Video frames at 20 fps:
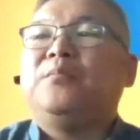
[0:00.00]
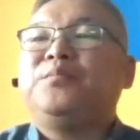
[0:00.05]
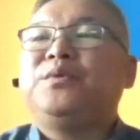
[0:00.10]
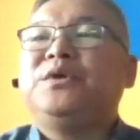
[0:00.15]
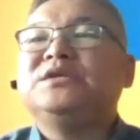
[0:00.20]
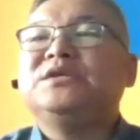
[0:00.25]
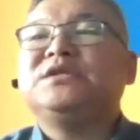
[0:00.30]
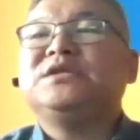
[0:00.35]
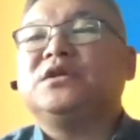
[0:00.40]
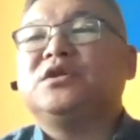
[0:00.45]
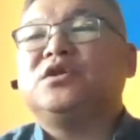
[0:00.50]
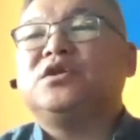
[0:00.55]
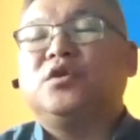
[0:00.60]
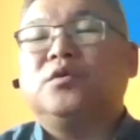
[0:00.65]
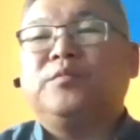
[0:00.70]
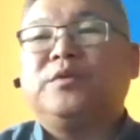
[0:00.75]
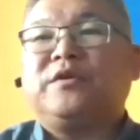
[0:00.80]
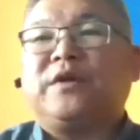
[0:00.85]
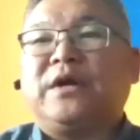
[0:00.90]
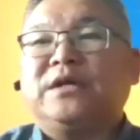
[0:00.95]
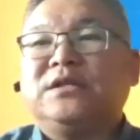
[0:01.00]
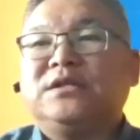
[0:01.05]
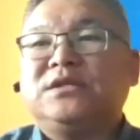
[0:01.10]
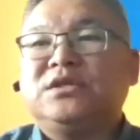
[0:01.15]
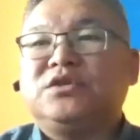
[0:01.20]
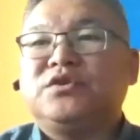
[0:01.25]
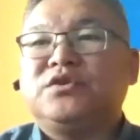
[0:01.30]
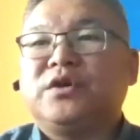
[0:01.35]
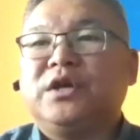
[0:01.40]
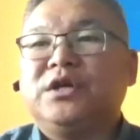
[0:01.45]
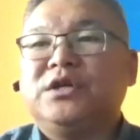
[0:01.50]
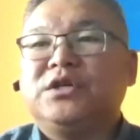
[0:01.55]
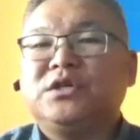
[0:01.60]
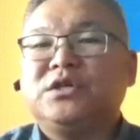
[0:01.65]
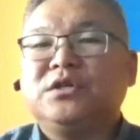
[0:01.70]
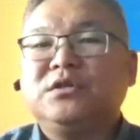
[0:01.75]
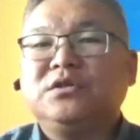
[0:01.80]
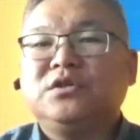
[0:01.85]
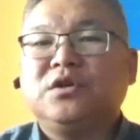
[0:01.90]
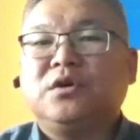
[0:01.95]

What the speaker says: peace and human rights education.